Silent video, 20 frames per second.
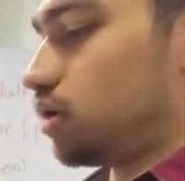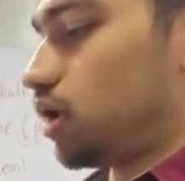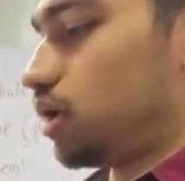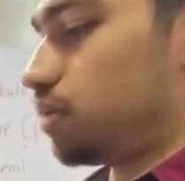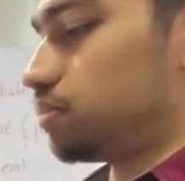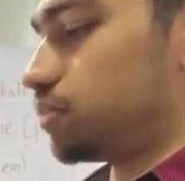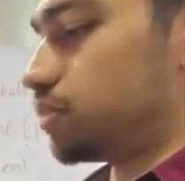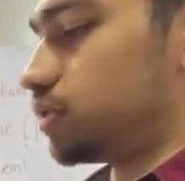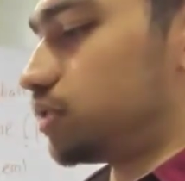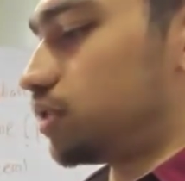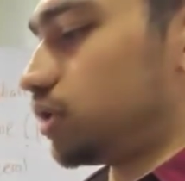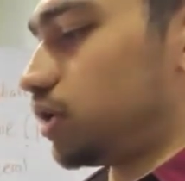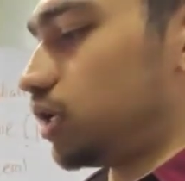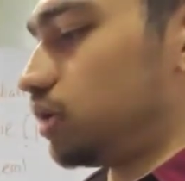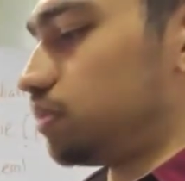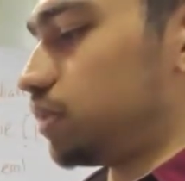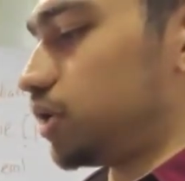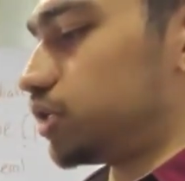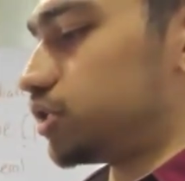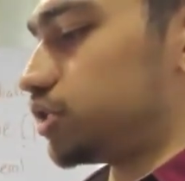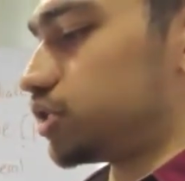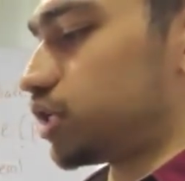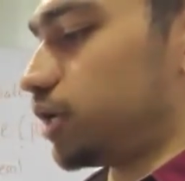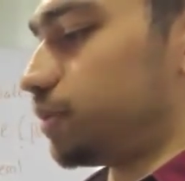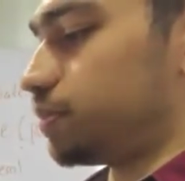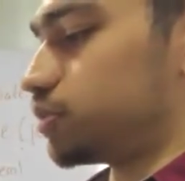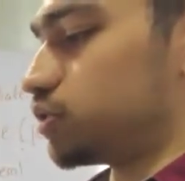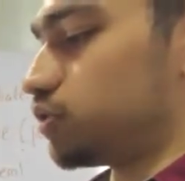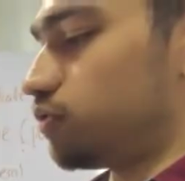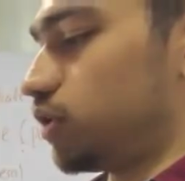Name three major
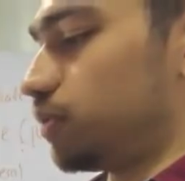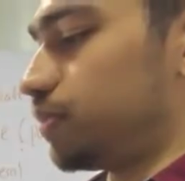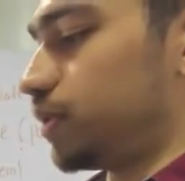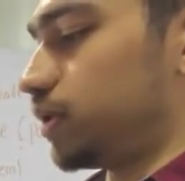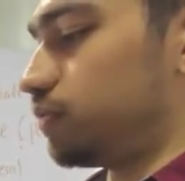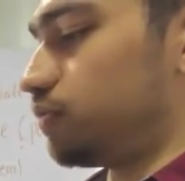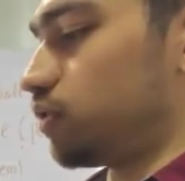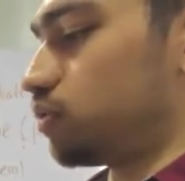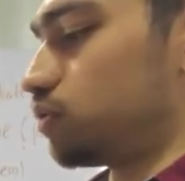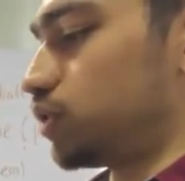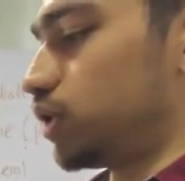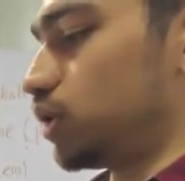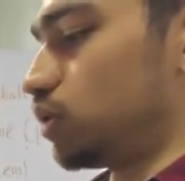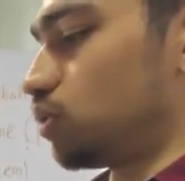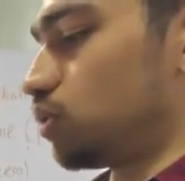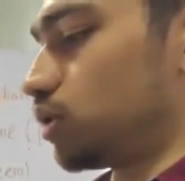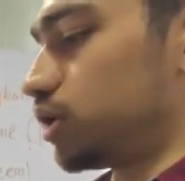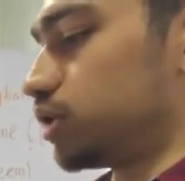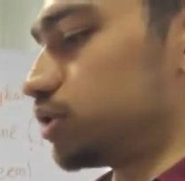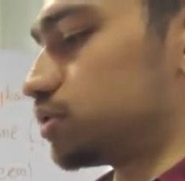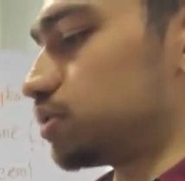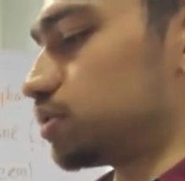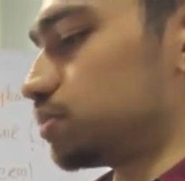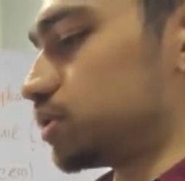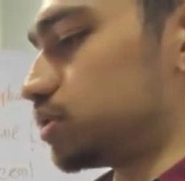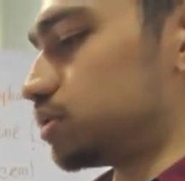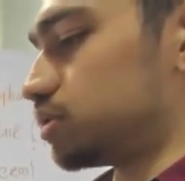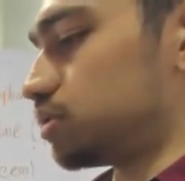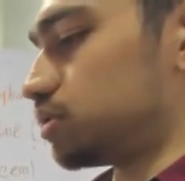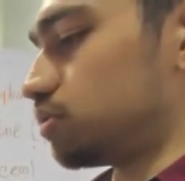types of lipid found in
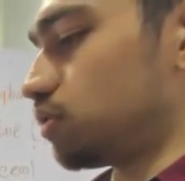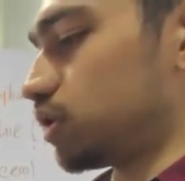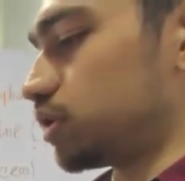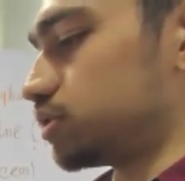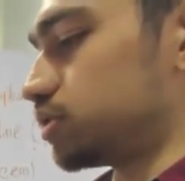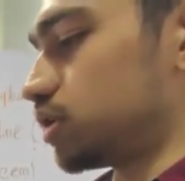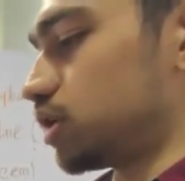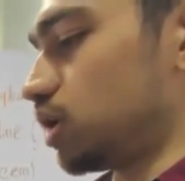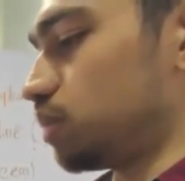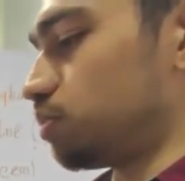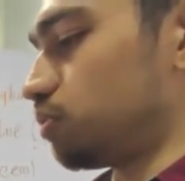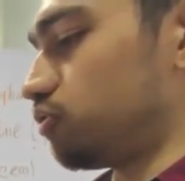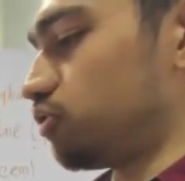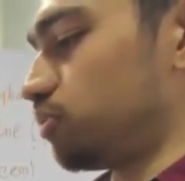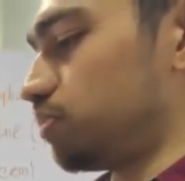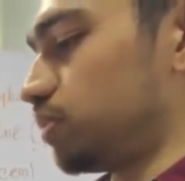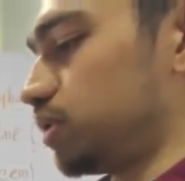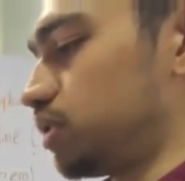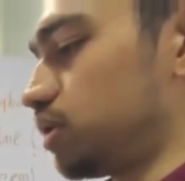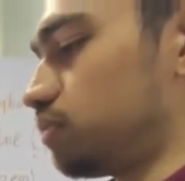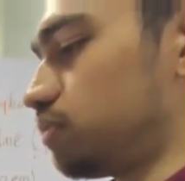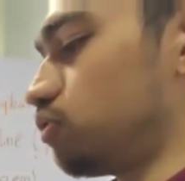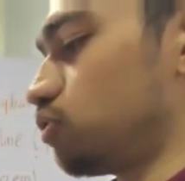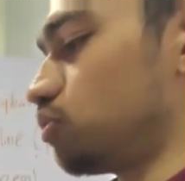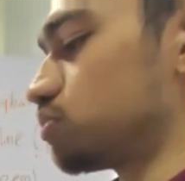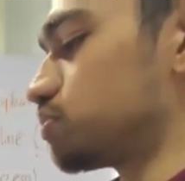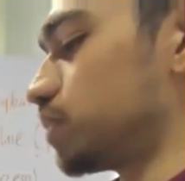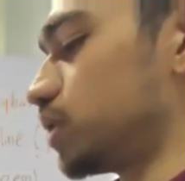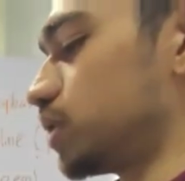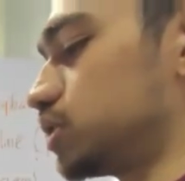organisms. What is the type of lipid that
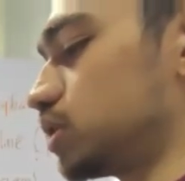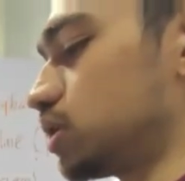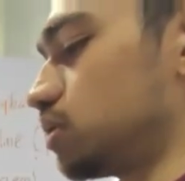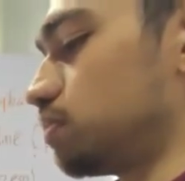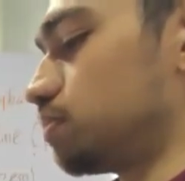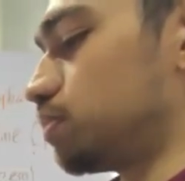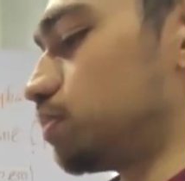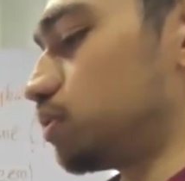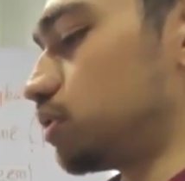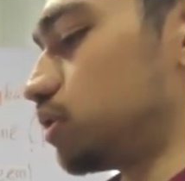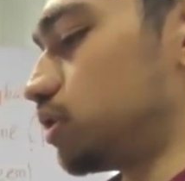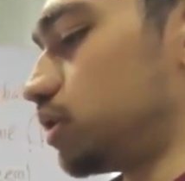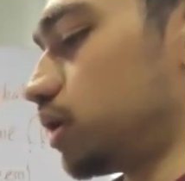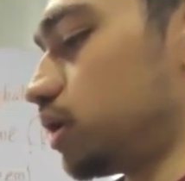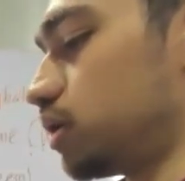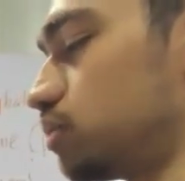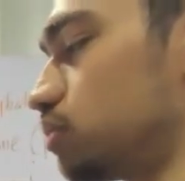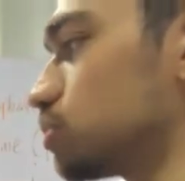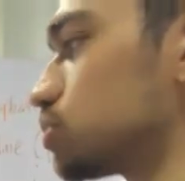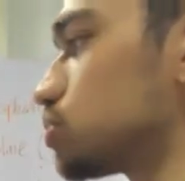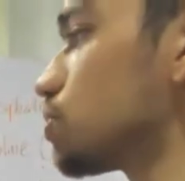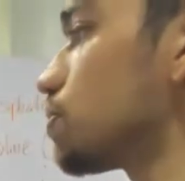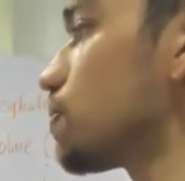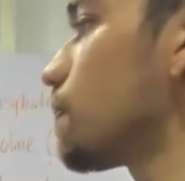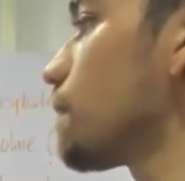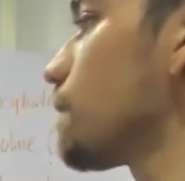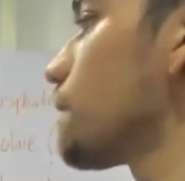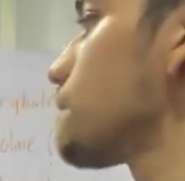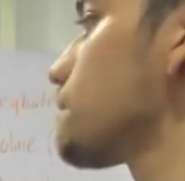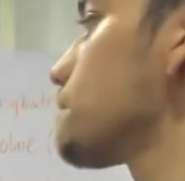forms major component? And
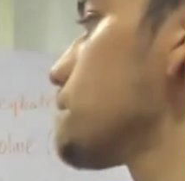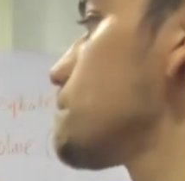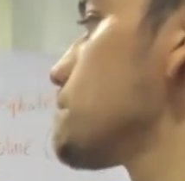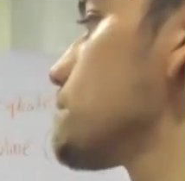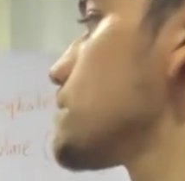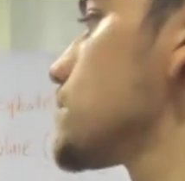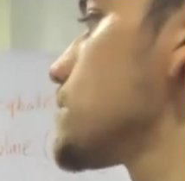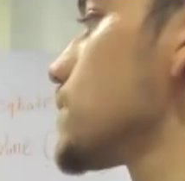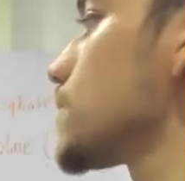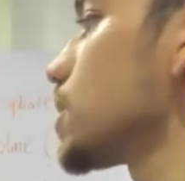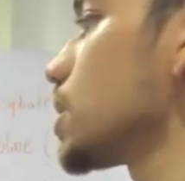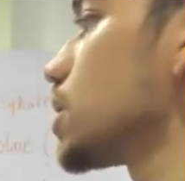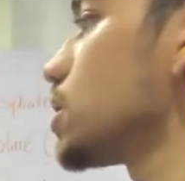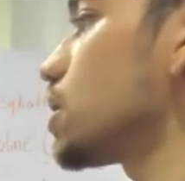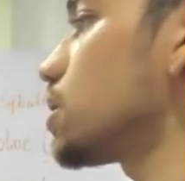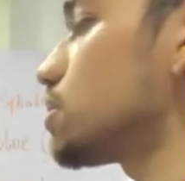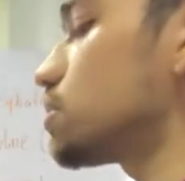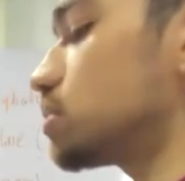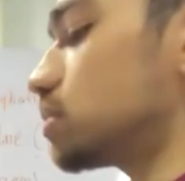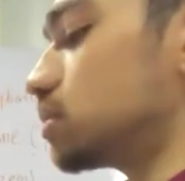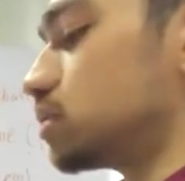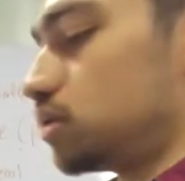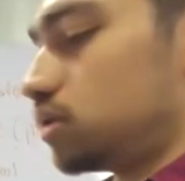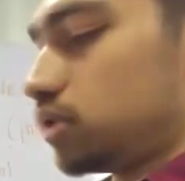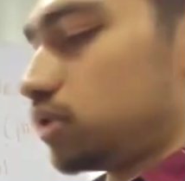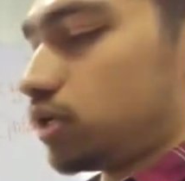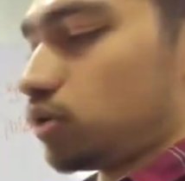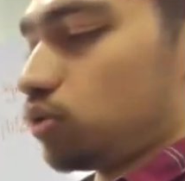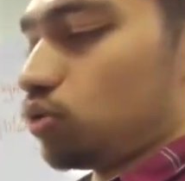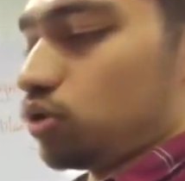also, yeah,
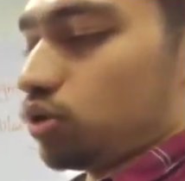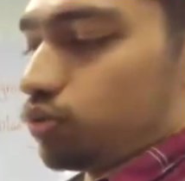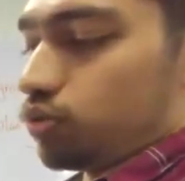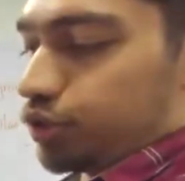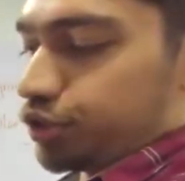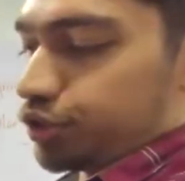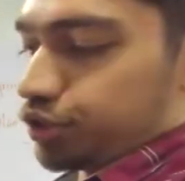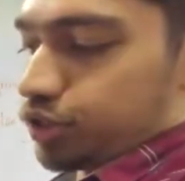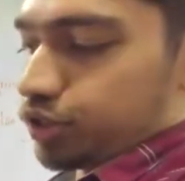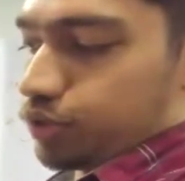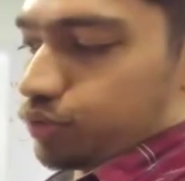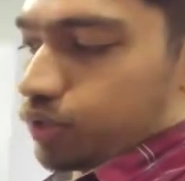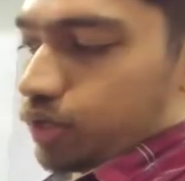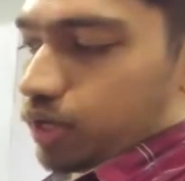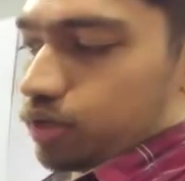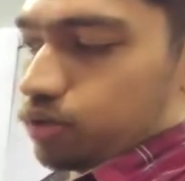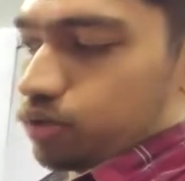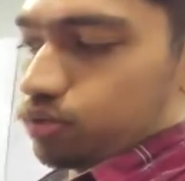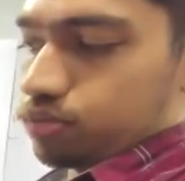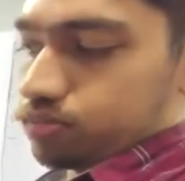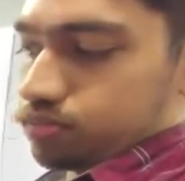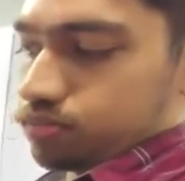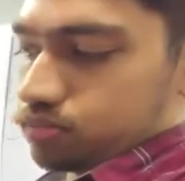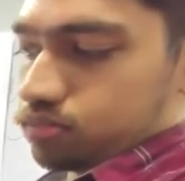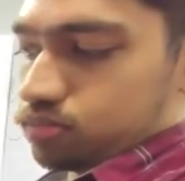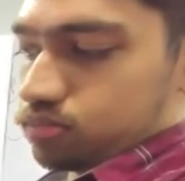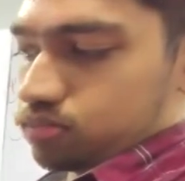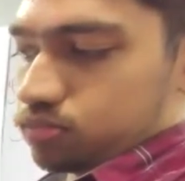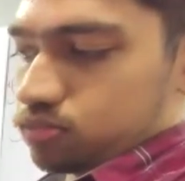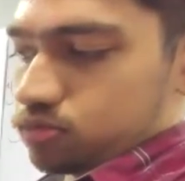that whole question you can do.
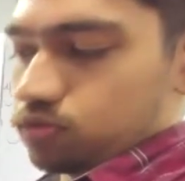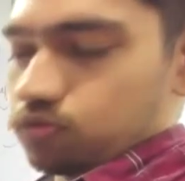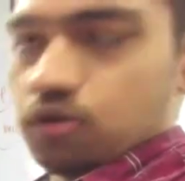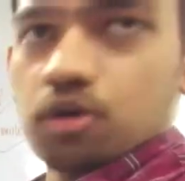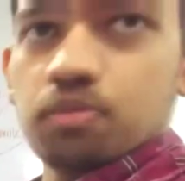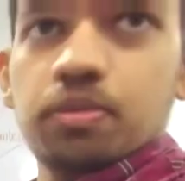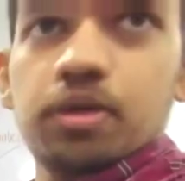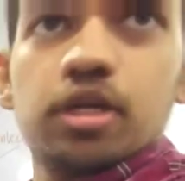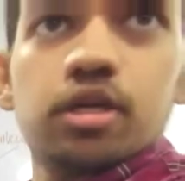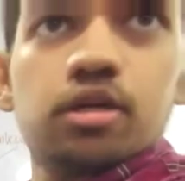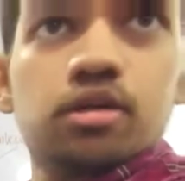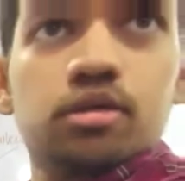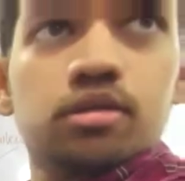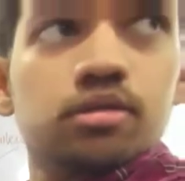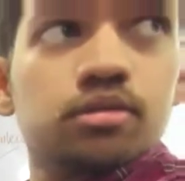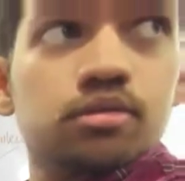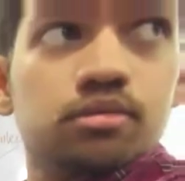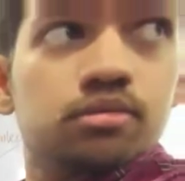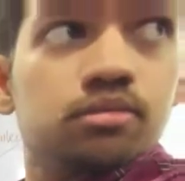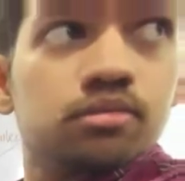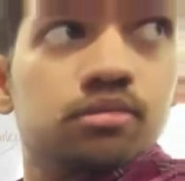1 minute.